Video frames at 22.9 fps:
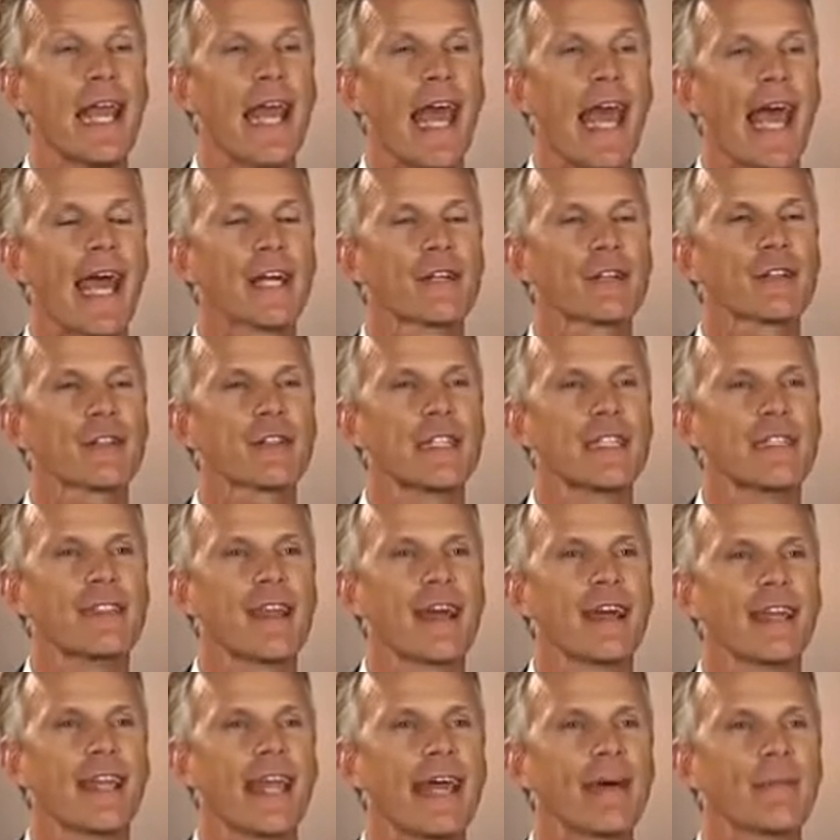actually
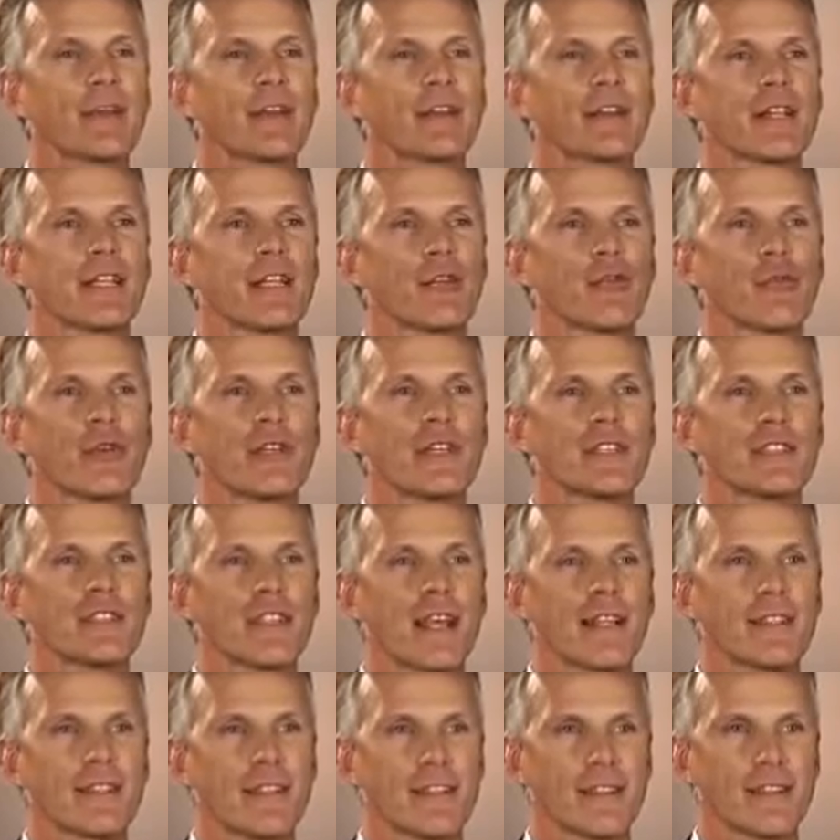dynamically
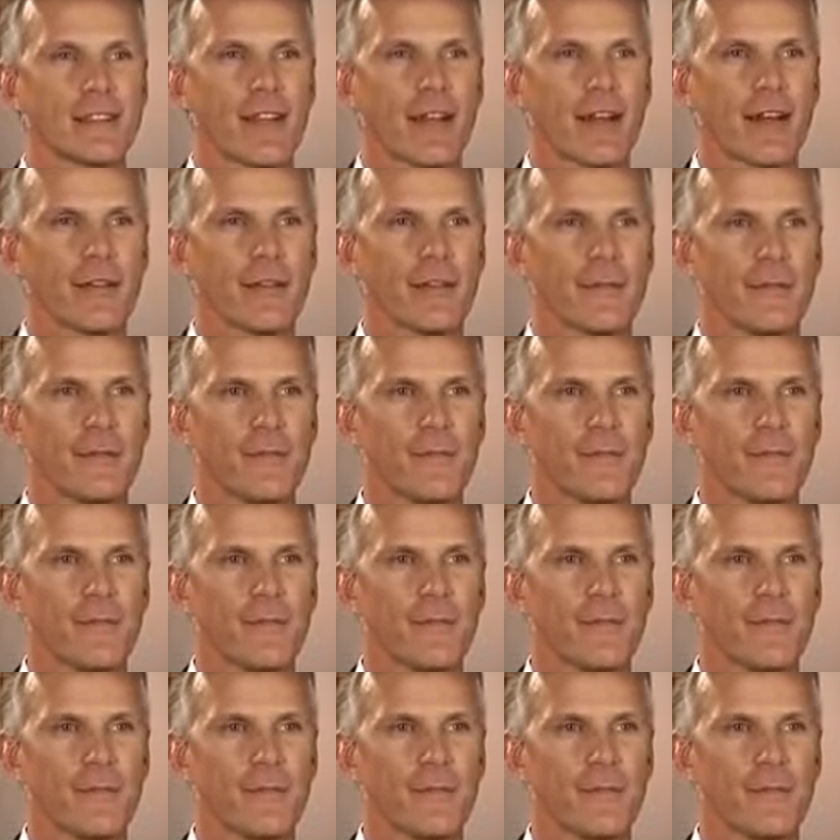resets itself